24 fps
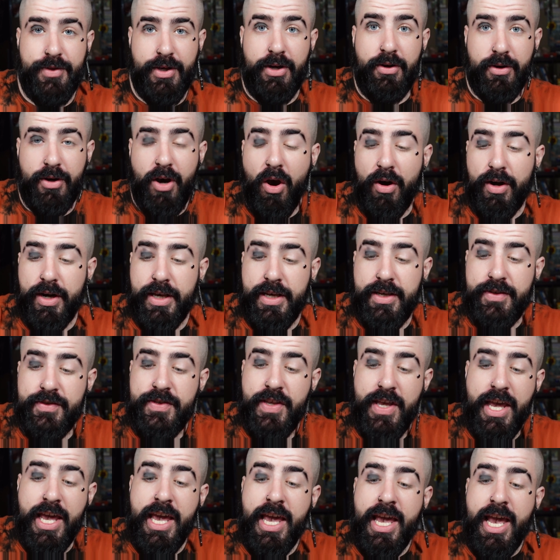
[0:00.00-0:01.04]
their
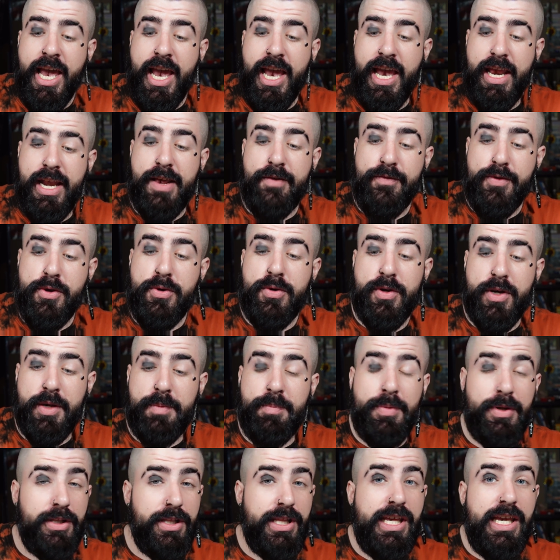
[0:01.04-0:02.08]
gardens and if you could
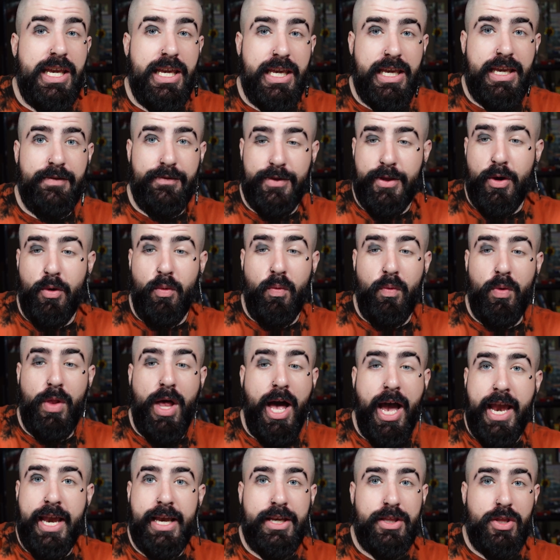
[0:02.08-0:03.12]
believe the
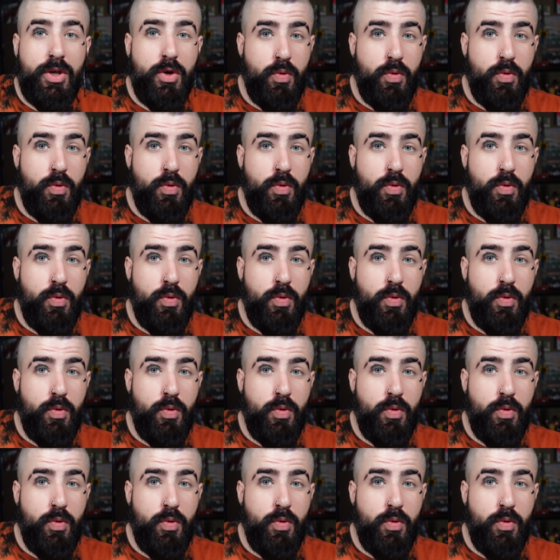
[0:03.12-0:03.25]
lion,